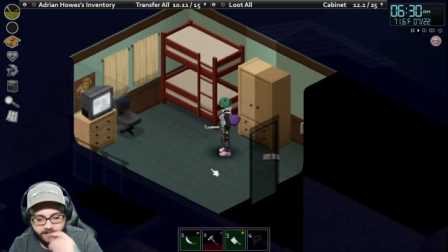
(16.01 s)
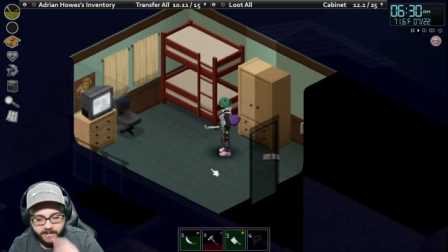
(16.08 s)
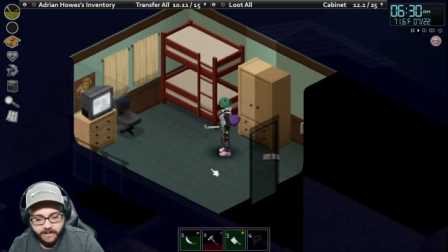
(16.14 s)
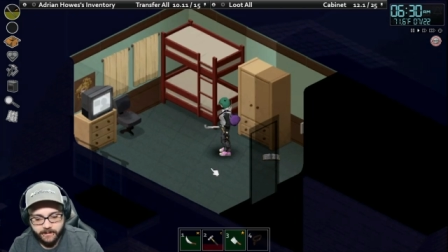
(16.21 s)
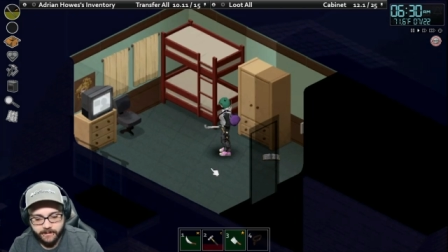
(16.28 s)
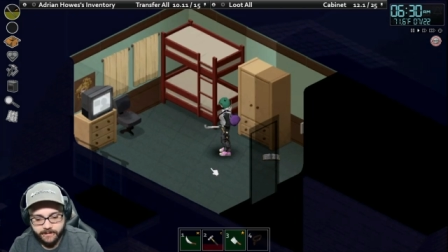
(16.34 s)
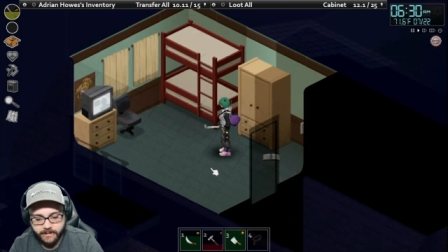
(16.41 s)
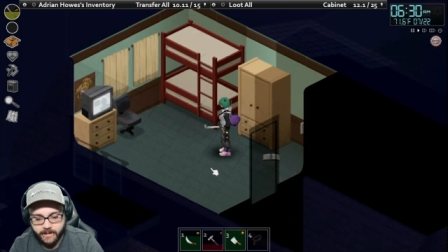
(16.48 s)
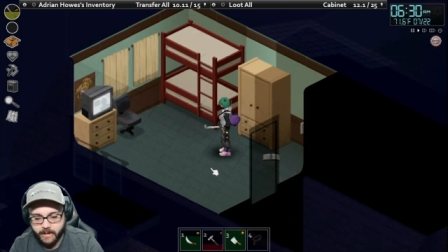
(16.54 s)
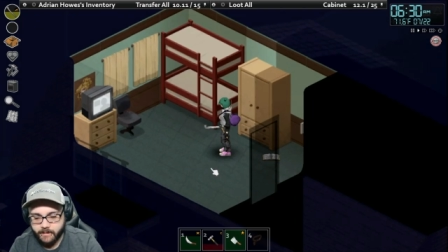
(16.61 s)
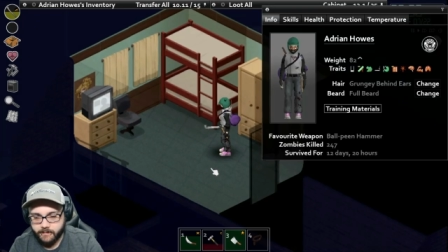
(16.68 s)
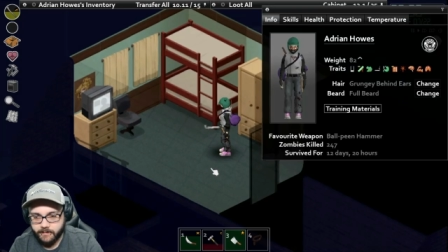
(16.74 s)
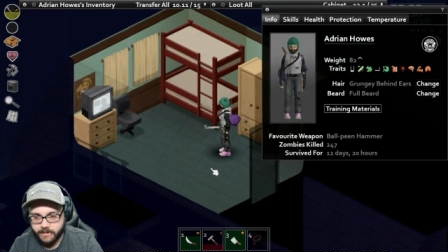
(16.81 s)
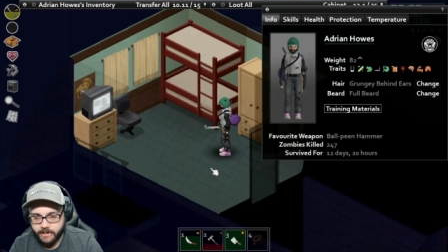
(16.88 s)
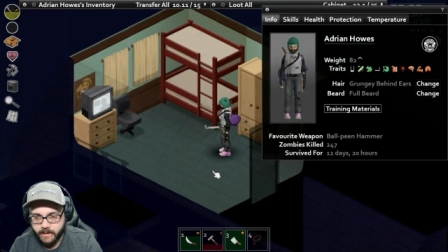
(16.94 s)
It is now
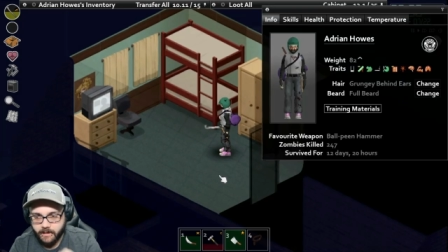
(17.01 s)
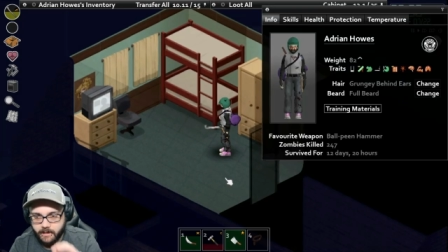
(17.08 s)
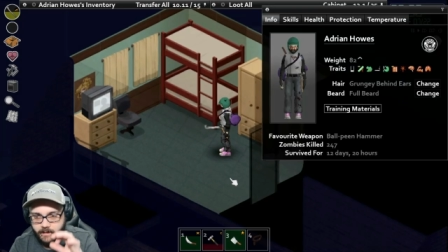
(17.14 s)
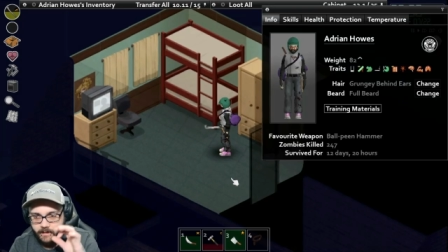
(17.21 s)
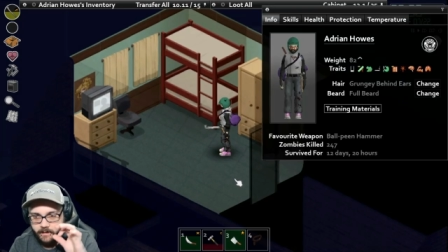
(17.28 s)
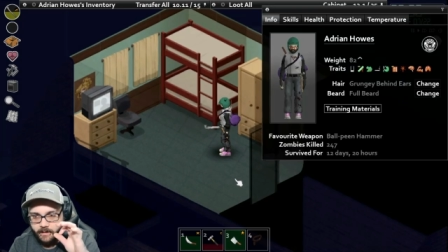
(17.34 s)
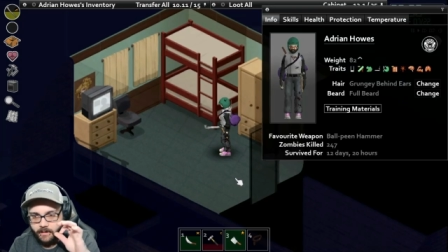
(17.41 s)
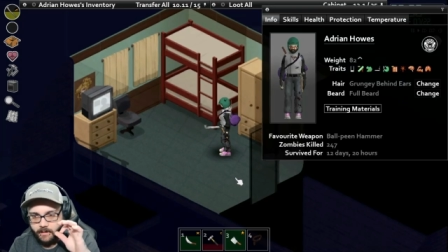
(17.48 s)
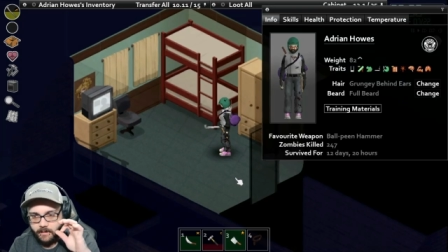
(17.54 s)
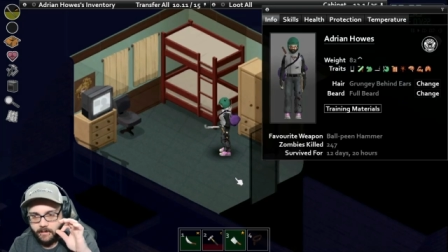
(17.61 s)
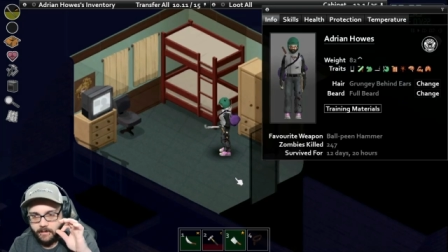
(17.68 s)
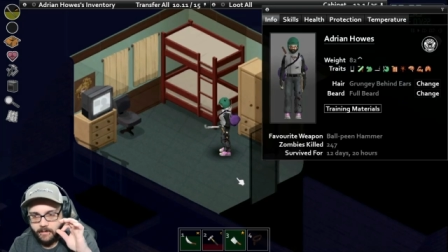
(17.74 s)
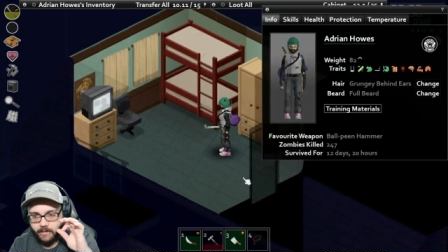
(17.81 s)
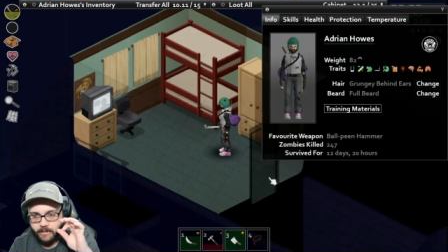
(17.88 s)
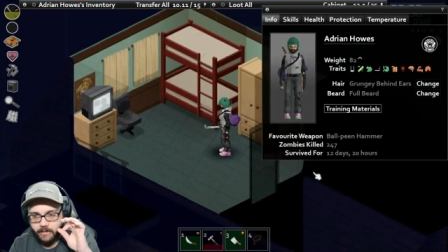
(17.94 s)
day
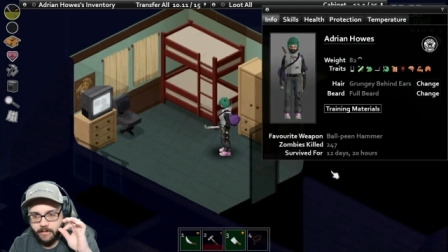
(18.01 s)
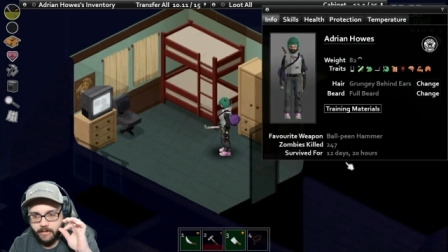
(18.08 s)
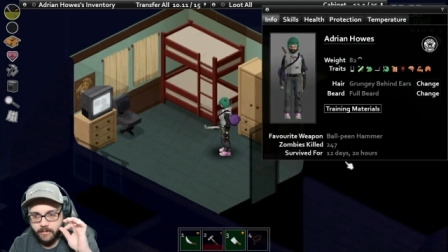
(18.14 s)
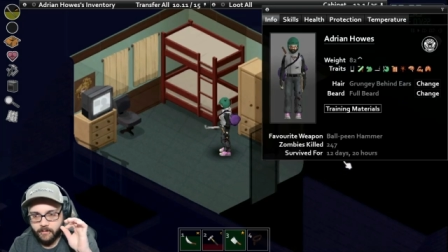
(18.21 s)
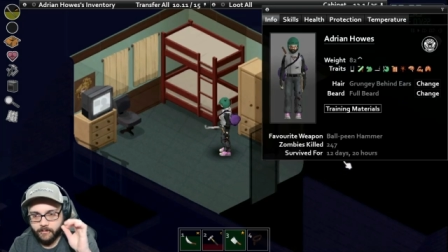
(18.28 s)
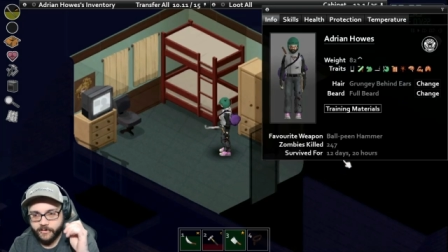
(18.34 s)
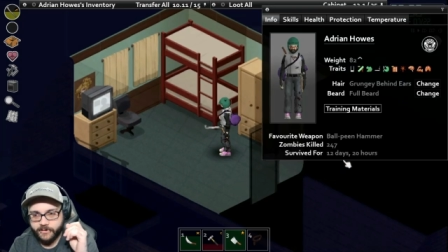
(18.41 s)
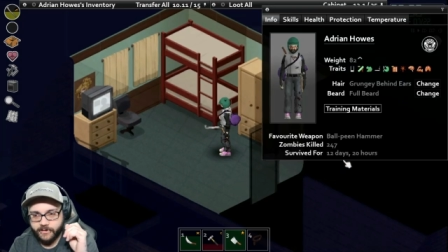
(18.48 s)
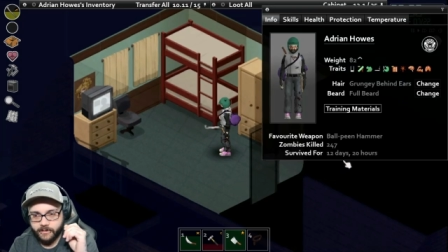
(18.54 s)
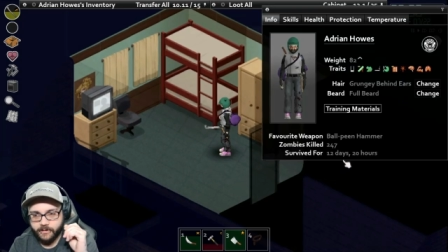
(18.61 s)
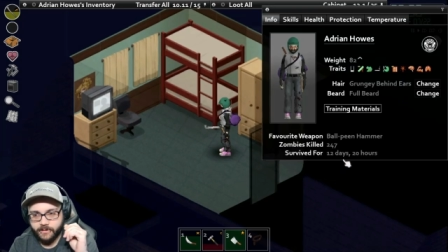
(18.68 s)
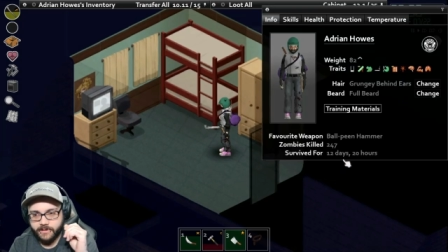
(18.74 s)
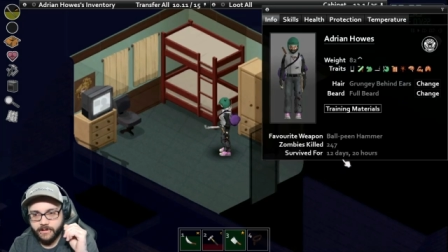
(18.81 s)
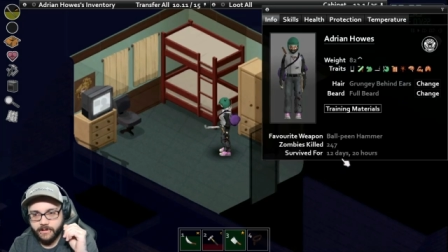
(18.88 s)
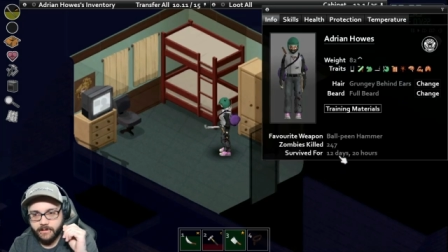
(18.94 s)
almost
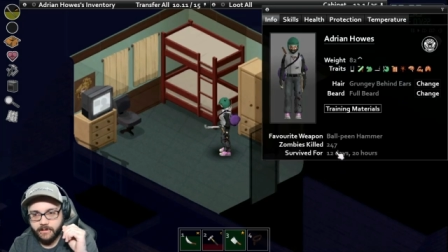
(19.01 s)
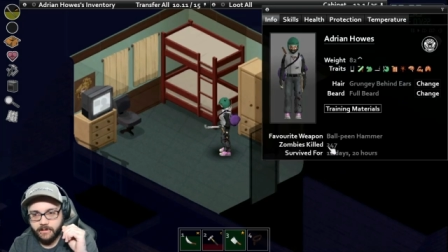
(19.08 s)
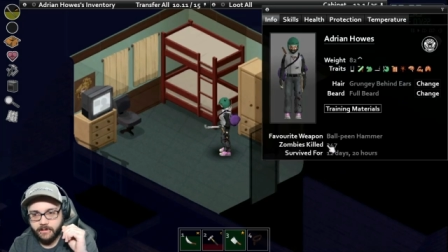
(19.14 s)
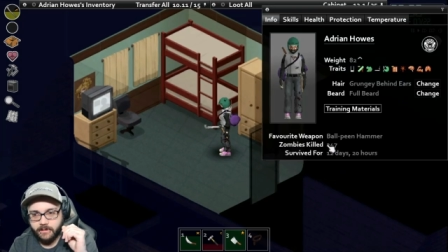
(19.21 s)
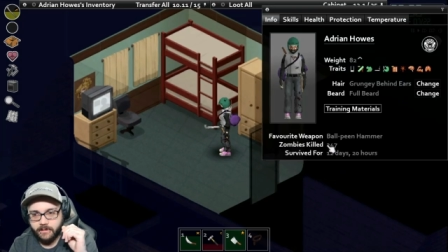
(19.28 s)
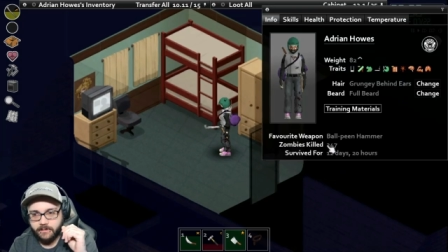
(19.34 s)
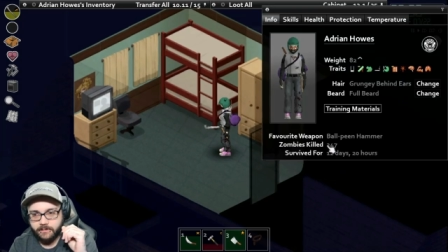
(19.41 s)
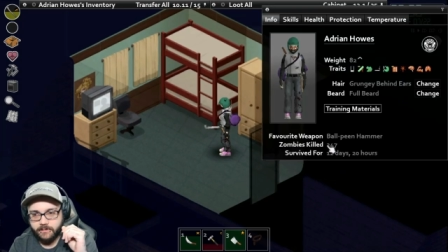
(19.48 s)
thirteen.